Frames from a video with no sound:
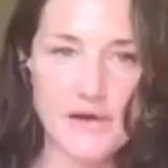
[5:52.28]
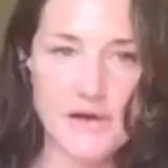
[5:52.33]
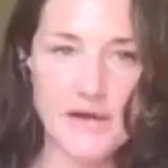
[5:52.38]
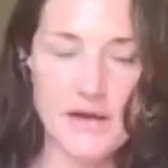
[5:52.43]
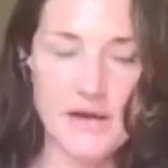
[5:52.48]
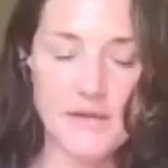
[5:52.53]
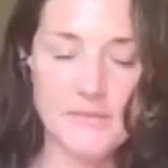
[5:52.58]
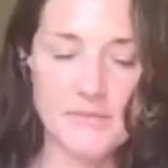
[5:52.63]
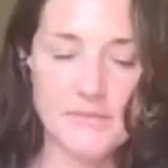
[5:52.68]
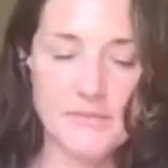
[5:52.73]

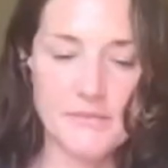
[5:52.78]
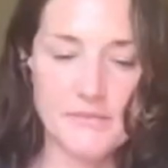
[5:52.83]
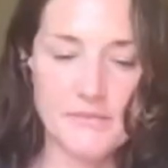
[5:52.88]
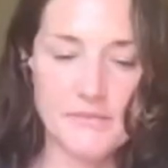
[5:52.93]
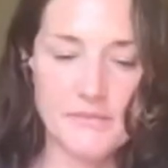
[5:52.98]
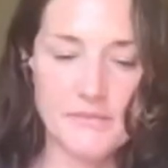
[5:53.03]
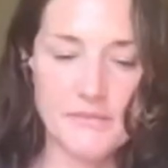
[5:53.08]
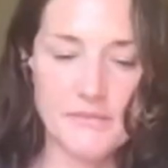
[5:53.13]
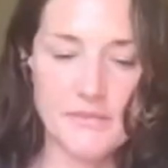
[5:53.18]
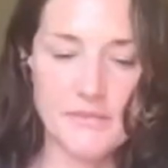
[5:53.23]
Um,
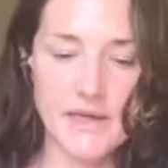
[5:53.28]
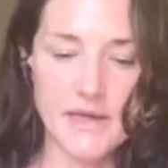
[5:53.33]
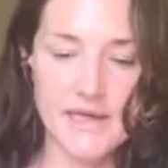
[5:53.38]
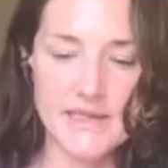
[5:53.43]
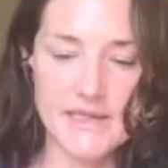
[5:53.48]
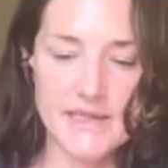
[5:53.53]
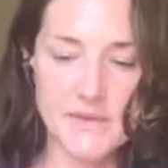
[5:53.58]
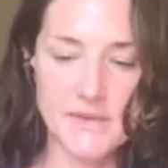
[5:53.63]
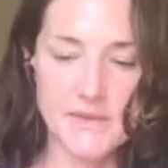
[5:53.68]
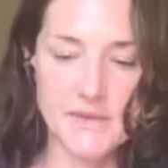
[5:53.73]
and
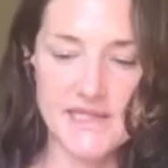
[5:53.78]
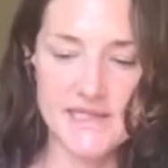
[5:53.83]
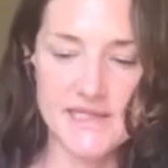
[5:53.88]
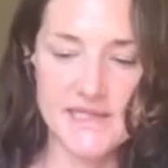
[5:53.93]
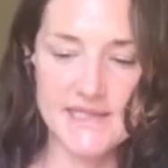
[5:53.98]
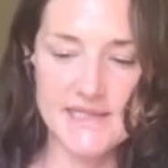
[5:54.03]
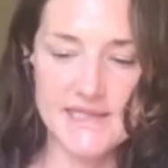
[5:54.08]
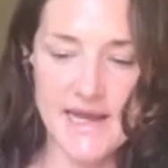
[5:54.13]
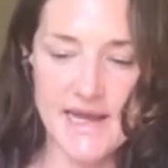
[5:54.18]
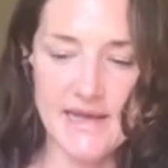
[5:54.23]
as we did
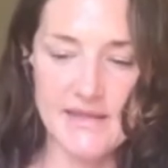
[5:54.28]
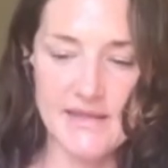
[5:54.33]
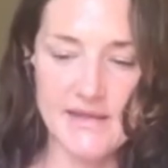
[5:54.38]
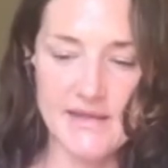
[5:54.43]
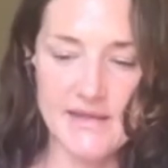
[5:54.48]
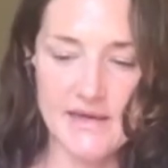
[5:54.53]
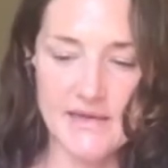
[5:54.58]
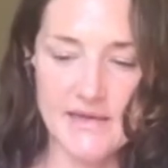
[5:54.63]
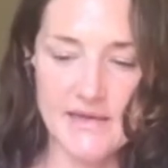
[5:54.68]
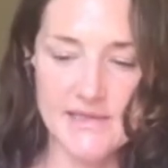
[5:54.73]
say
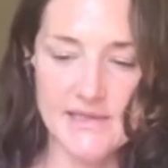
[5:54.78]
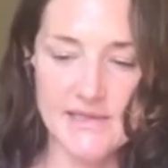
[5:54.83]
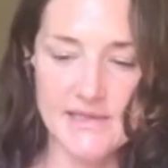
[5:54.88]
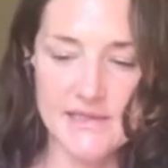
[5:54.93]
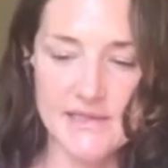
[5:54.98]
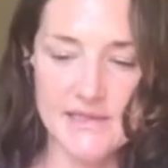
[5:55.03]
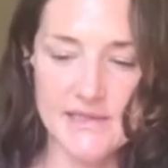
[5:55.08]
that